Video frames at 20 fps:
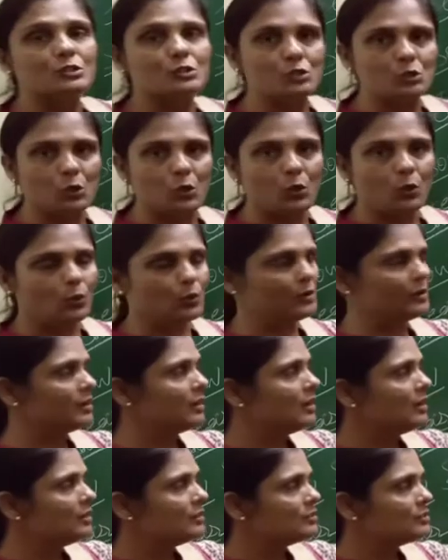
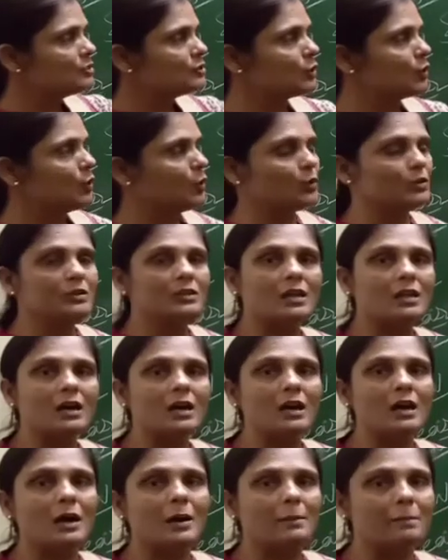torn. Torn the
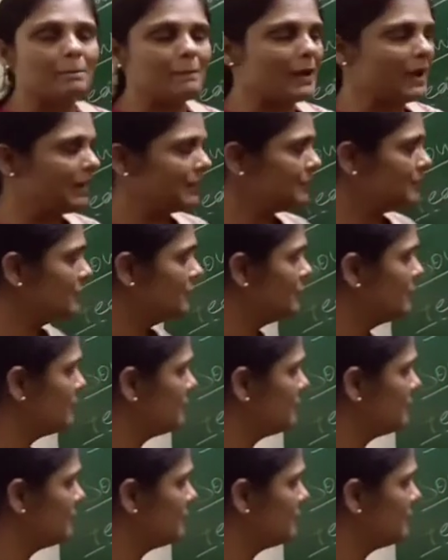mat.